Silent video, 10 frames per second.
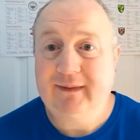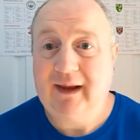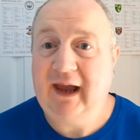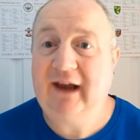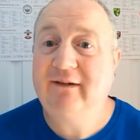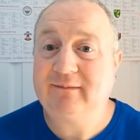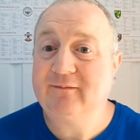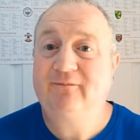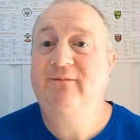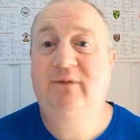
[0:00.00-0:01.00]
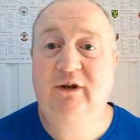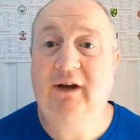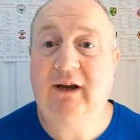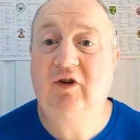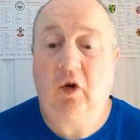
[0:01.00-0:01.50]
He's
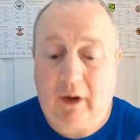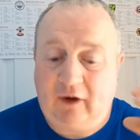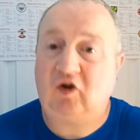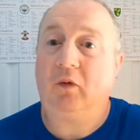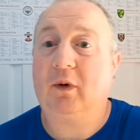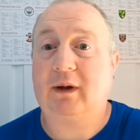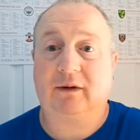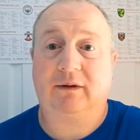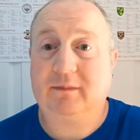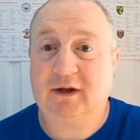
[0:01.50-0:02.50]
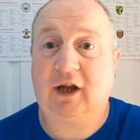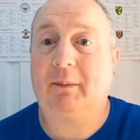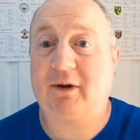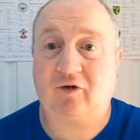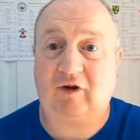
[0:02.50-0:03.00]
up on the top
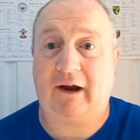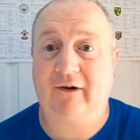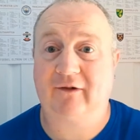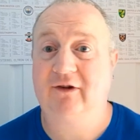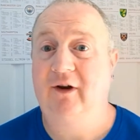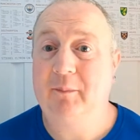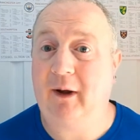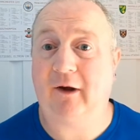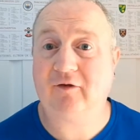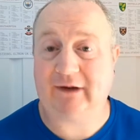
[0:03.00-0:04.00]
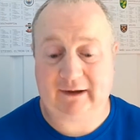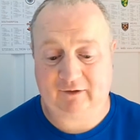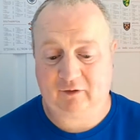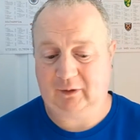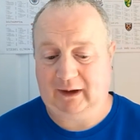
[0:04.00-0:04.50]
of the strikers, past
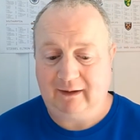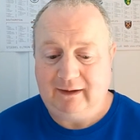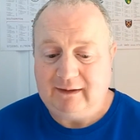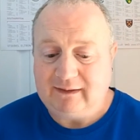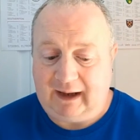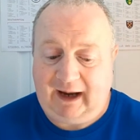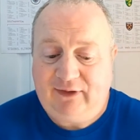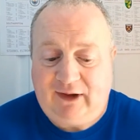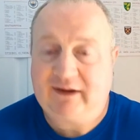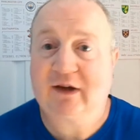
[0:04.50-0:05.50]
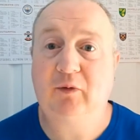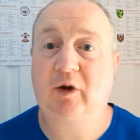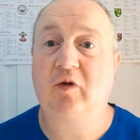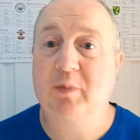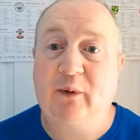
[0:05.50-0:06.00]
strikers as well. I think this would be a
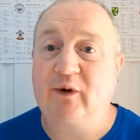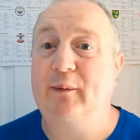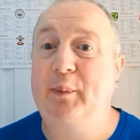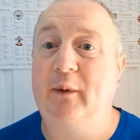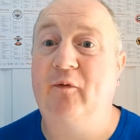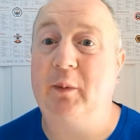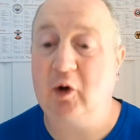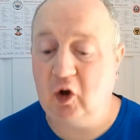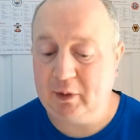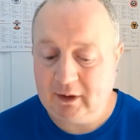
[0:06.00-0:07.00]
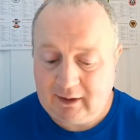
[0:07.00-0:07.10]
good move for Liverpool Football Club.